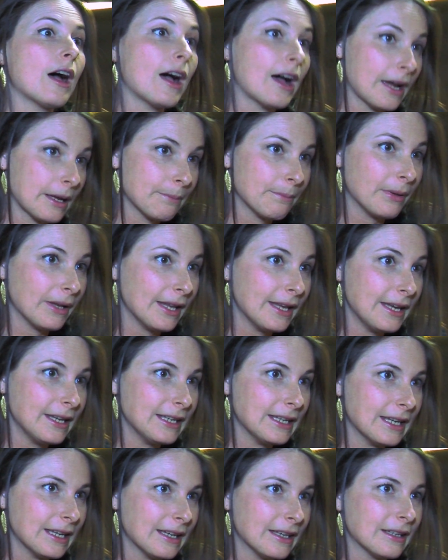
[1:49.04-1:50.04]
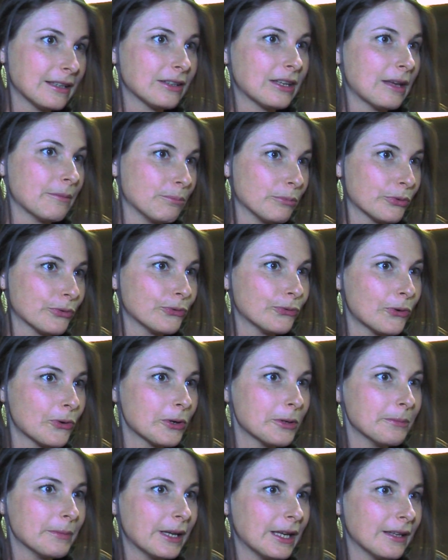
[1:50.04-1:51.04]
I play in and
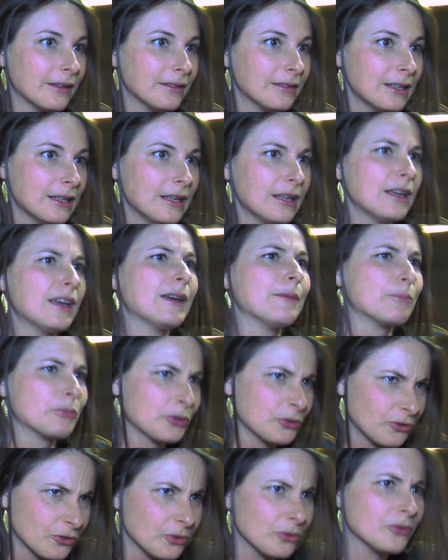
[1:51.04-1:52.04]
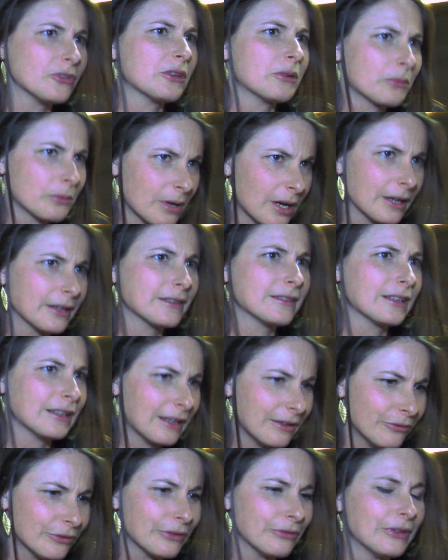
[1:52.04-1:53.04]
perform in and produce and write and
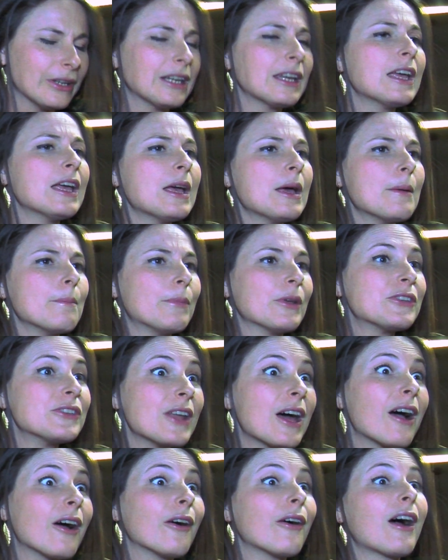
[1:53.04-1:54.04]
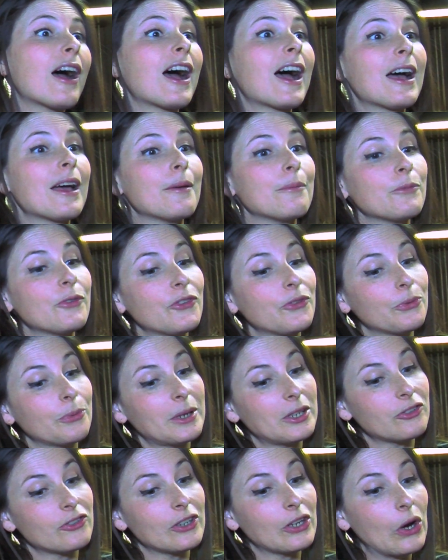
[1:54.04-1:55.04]
everything. But now I'm
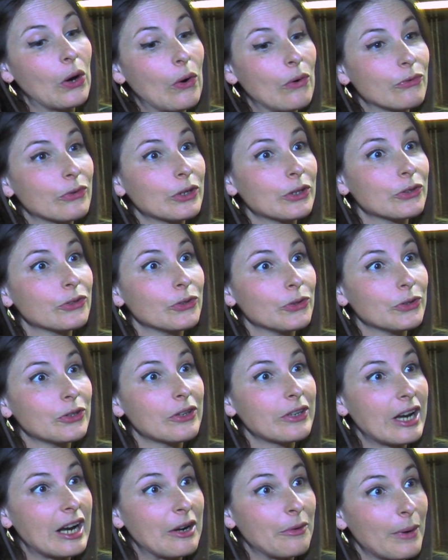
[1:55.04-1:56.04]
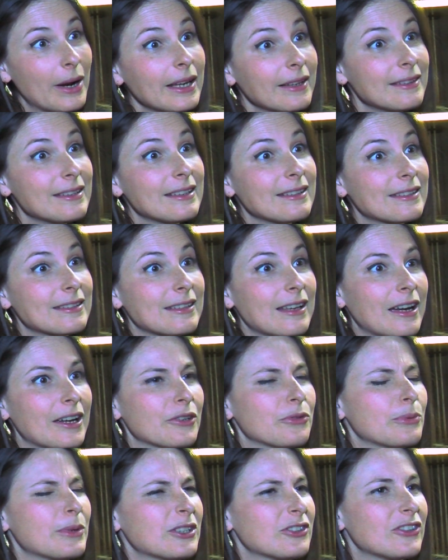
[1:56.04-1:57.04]
switching over to the directing
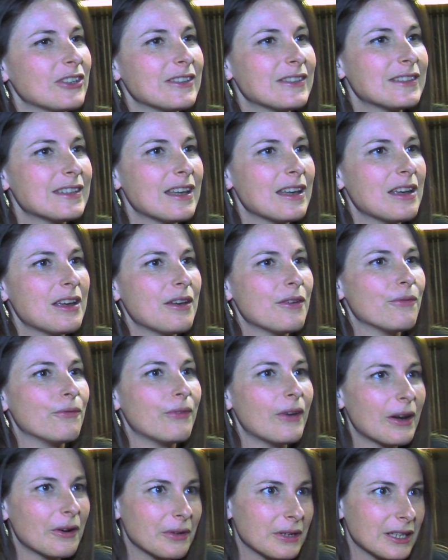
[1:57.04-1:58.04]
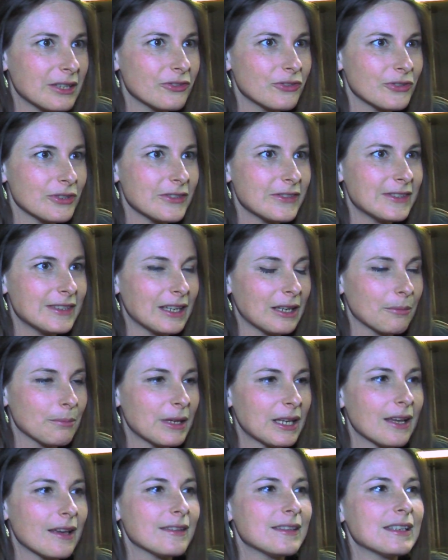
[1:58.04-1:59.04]
side, which is very interesting
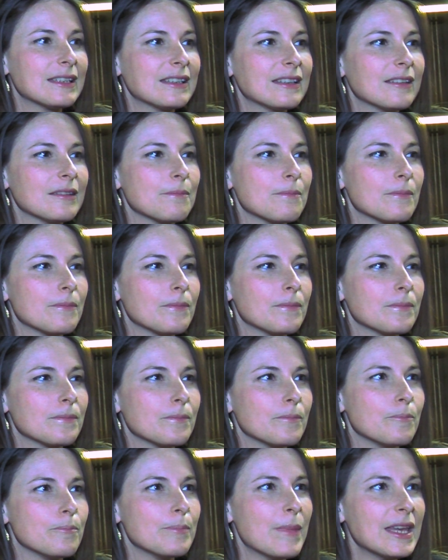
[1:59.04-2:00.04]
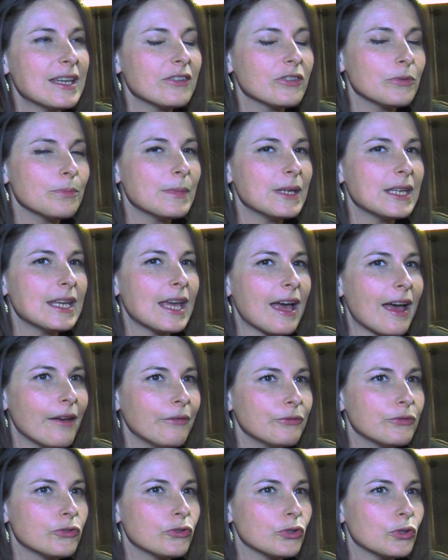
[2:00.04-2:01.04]
because it makes me
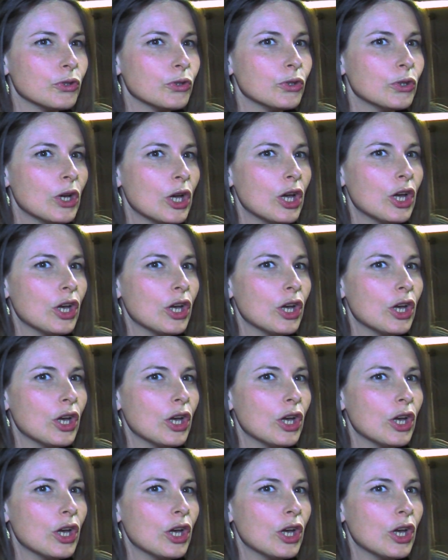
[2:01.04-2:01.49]
have to